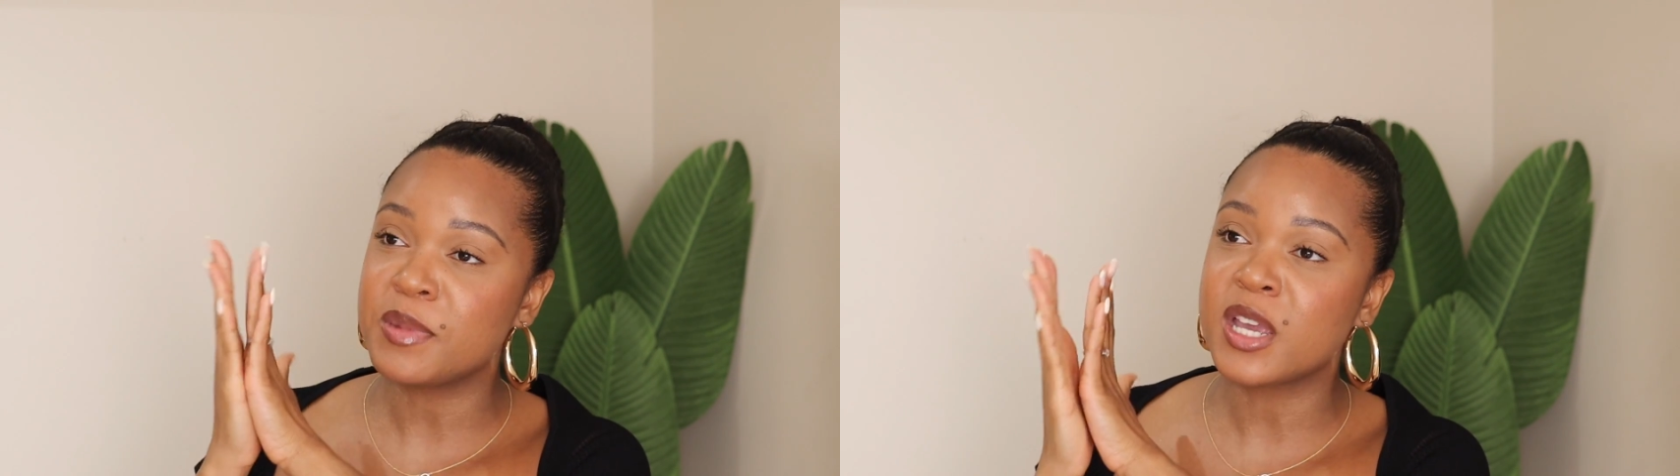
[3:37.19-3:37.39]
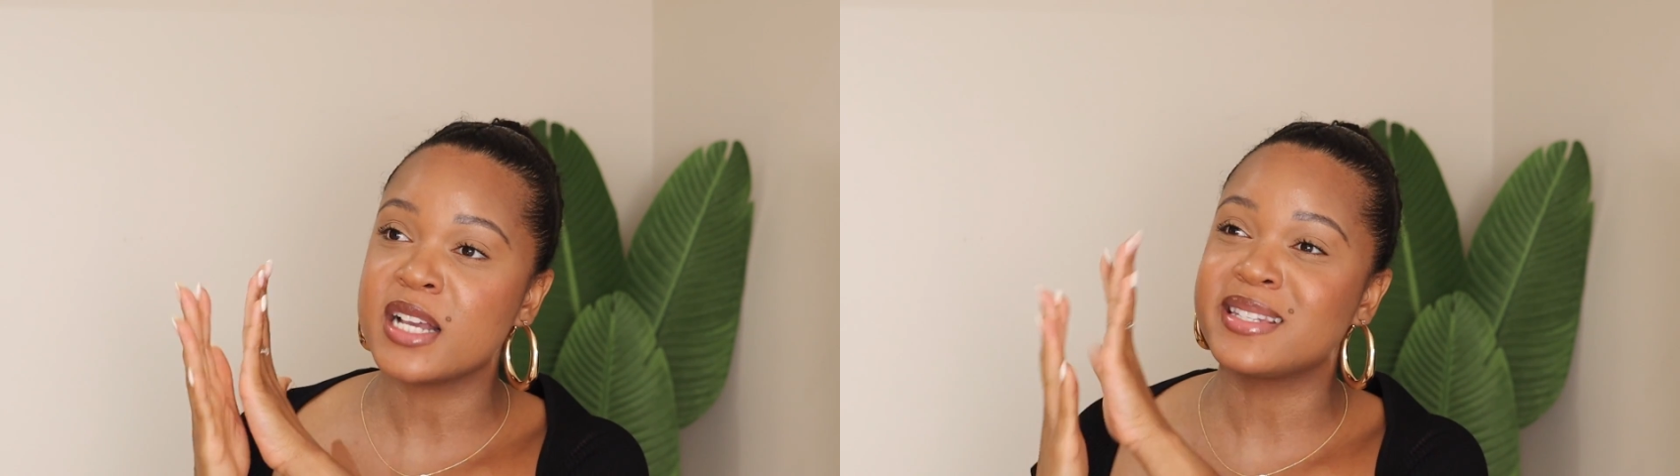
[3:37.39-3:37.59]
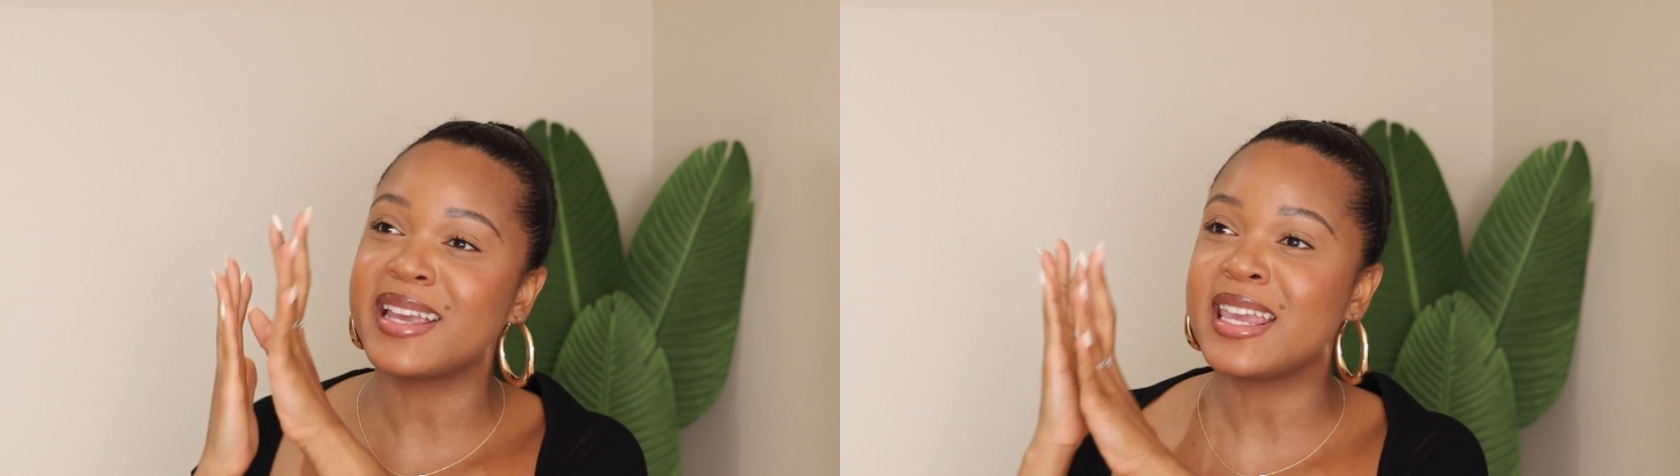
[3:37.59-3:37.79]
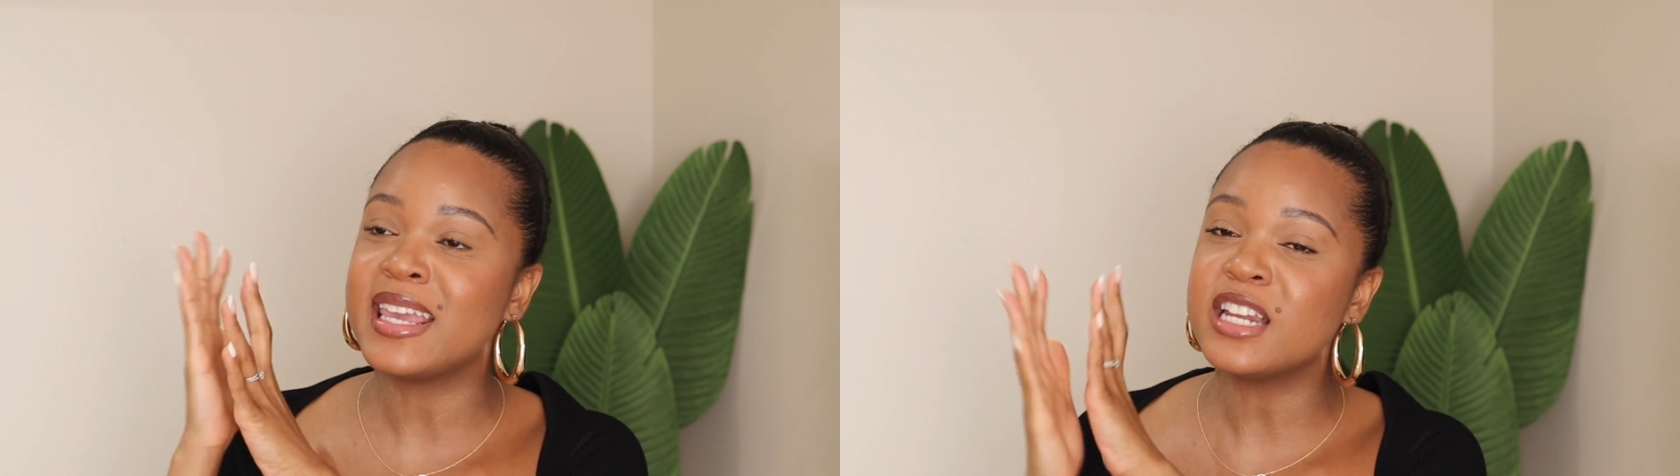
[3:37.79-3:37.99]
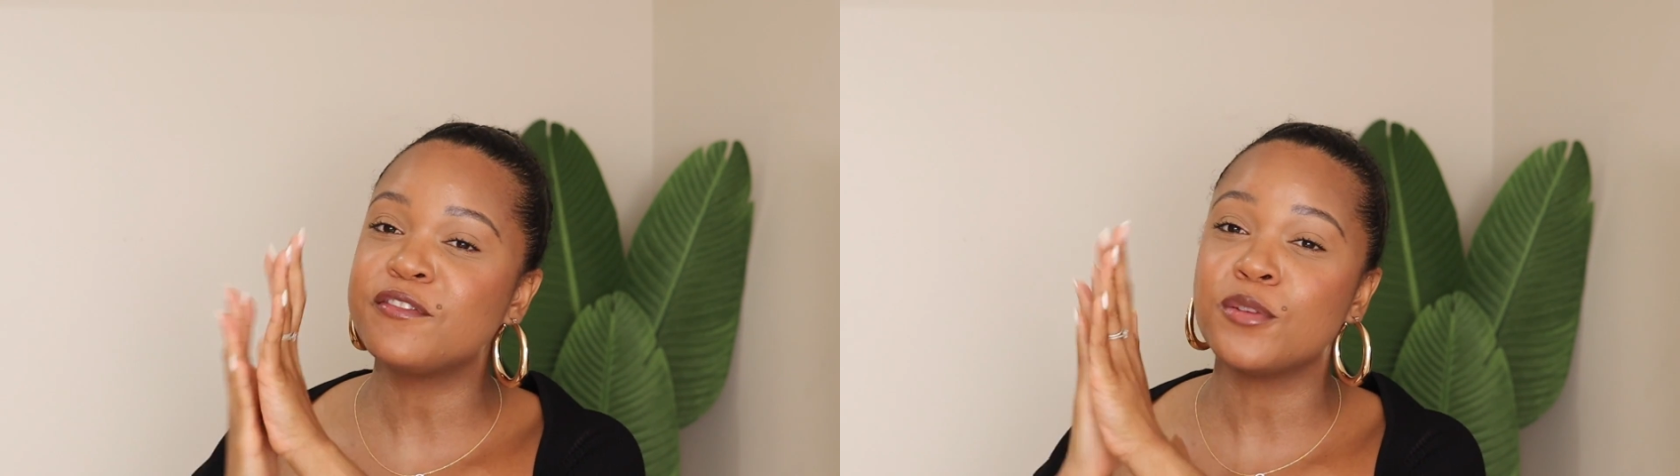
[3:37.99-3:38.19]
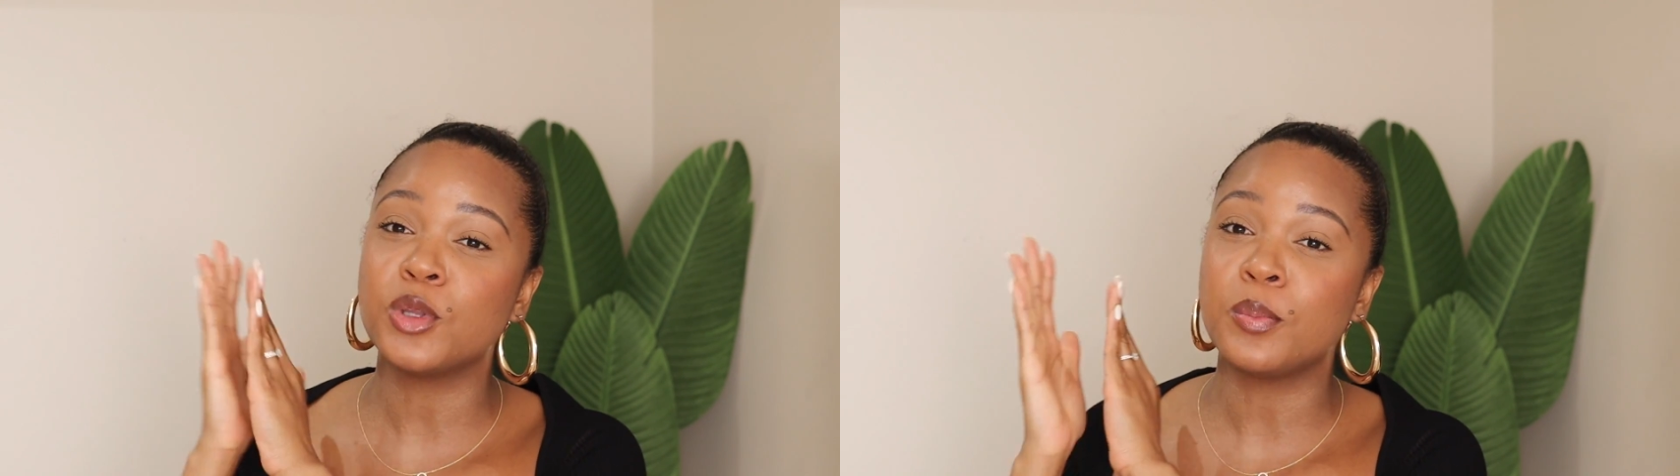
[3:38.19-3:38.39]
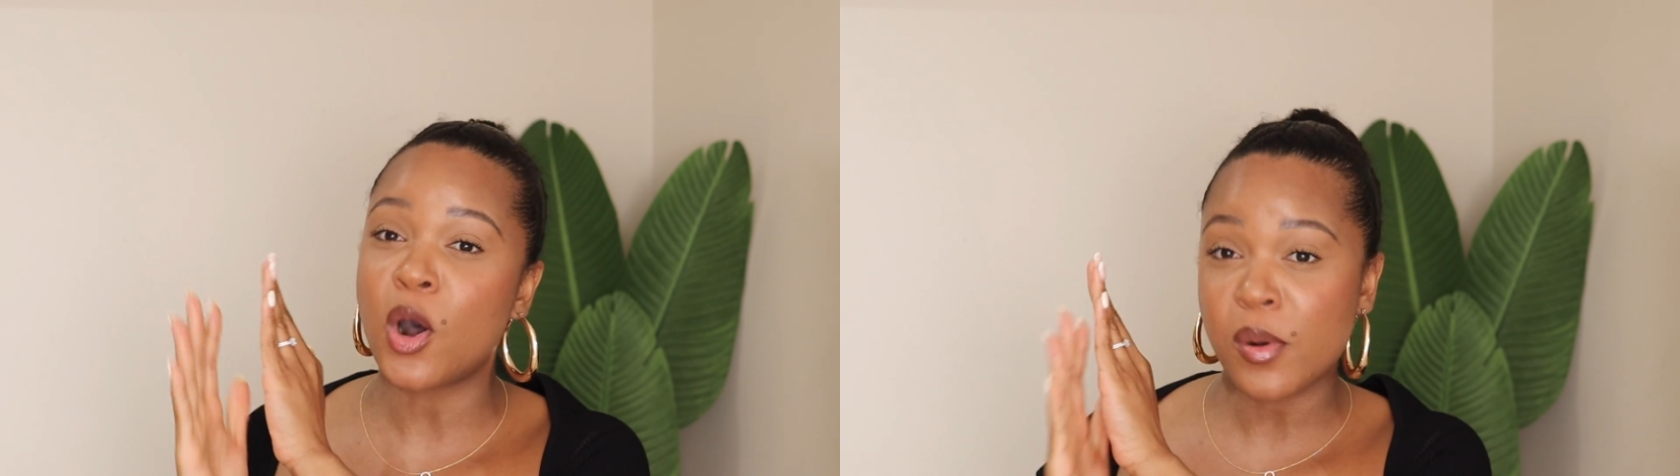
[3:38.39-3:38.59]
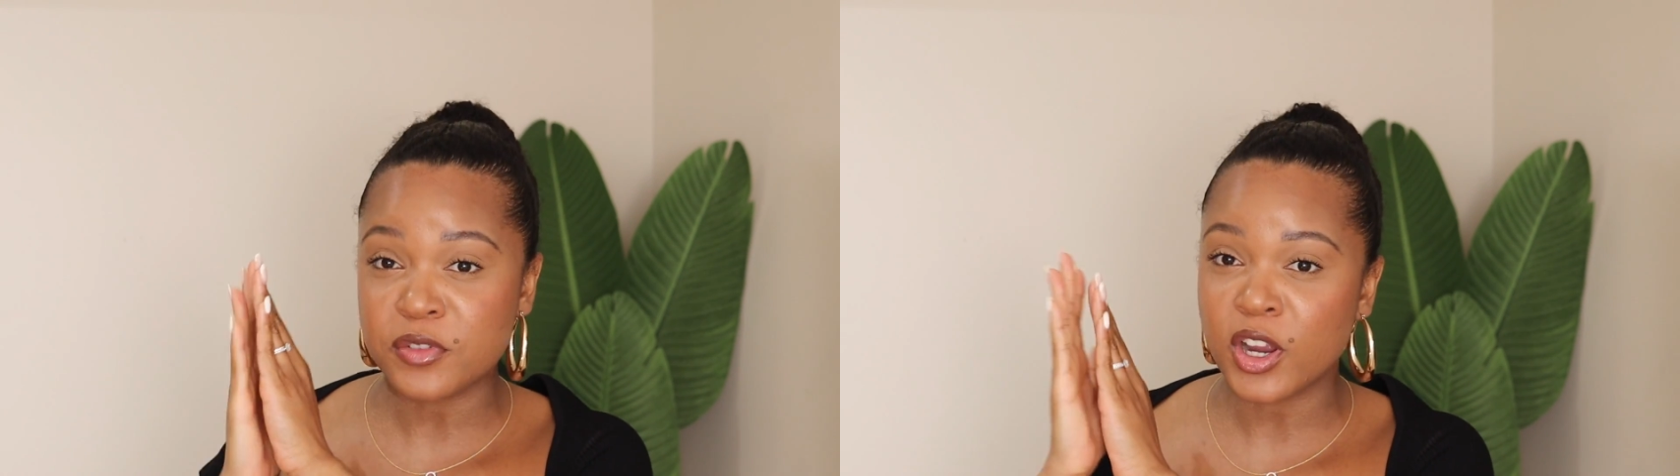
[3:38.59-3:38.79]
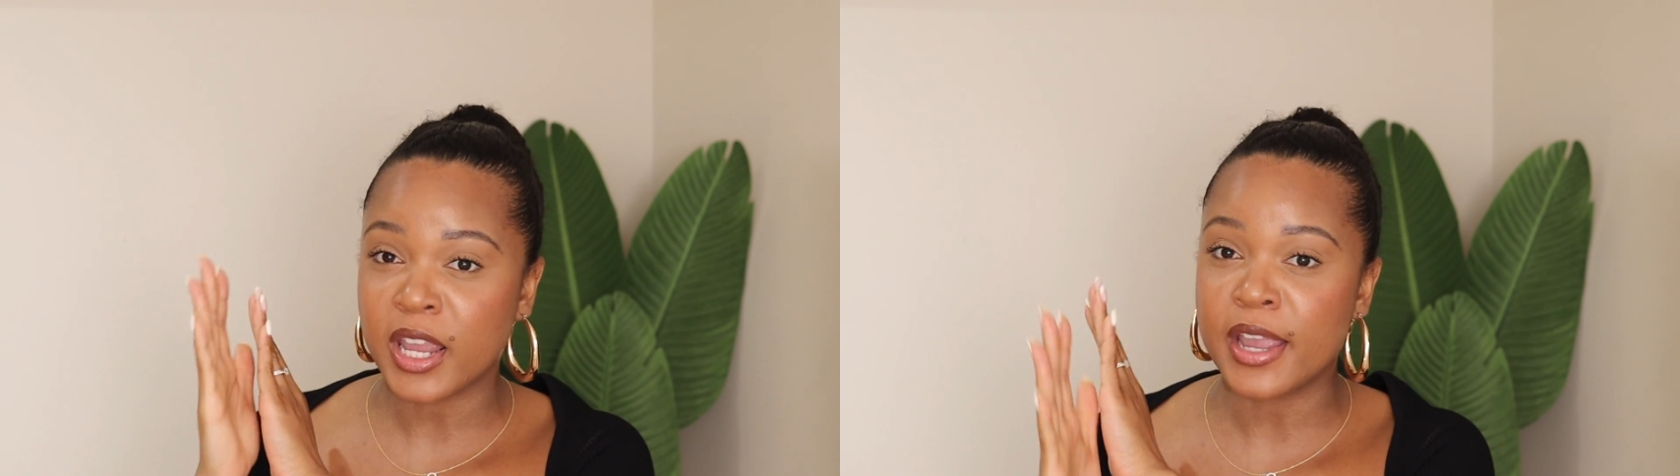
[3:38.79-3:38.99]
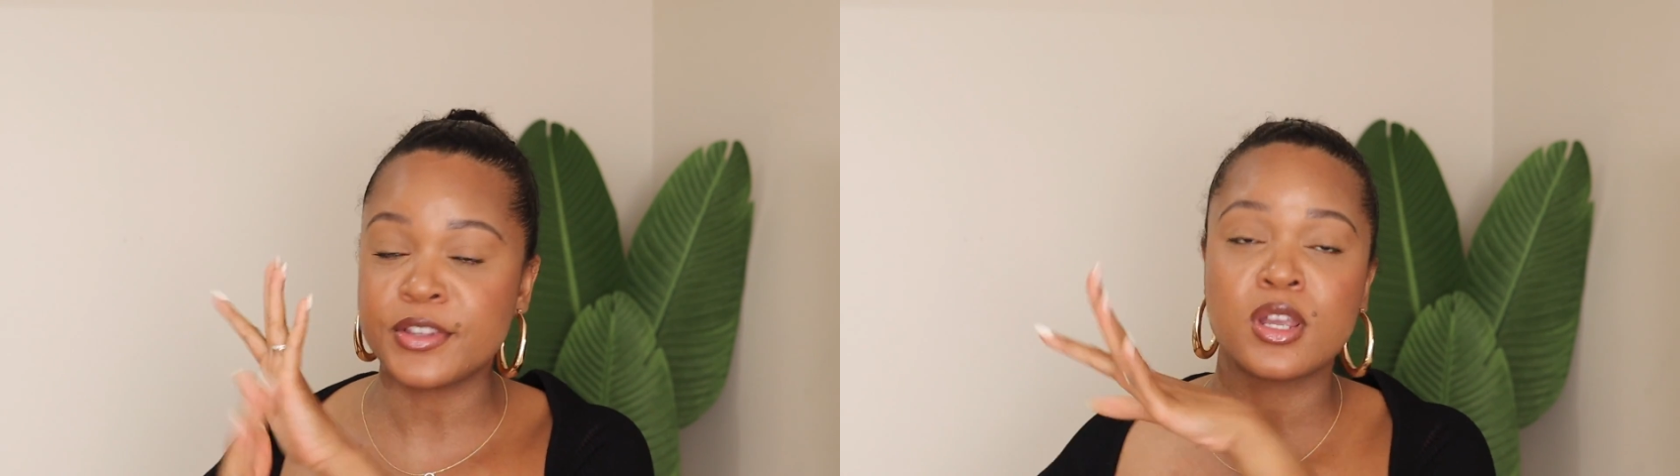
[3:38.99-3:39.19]
because the heat from the palm of your
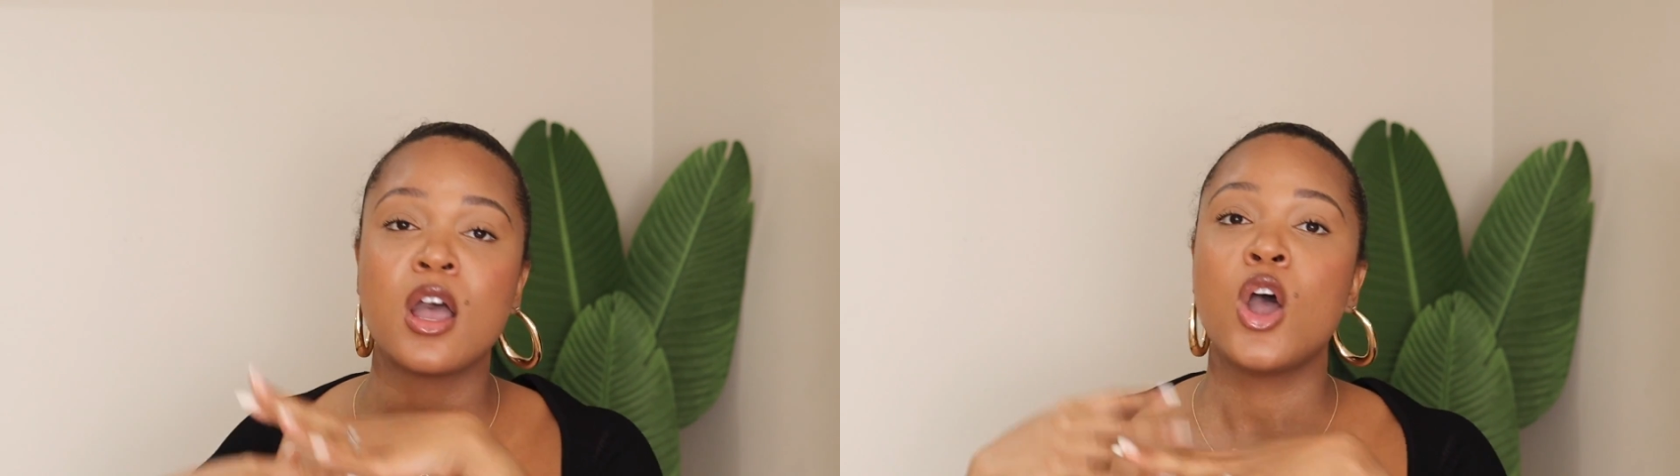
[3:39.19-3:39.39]
hands